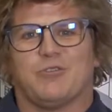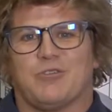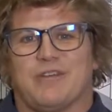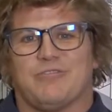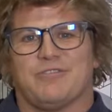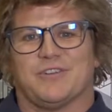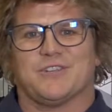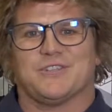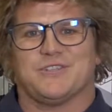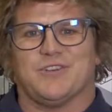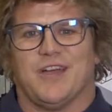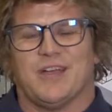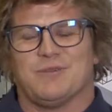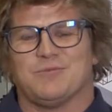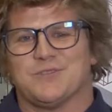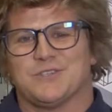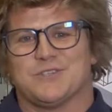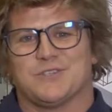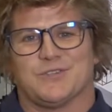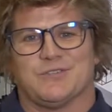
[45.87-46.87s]
graphic
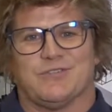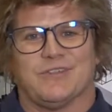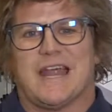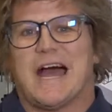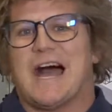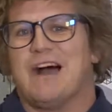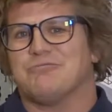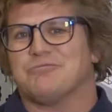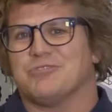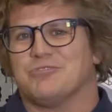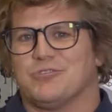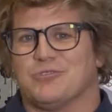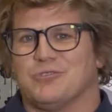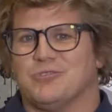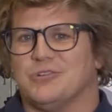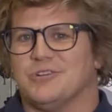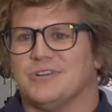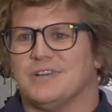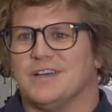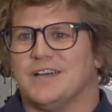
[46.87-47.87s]
design was sort of an
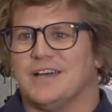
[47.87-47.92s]
afterthought.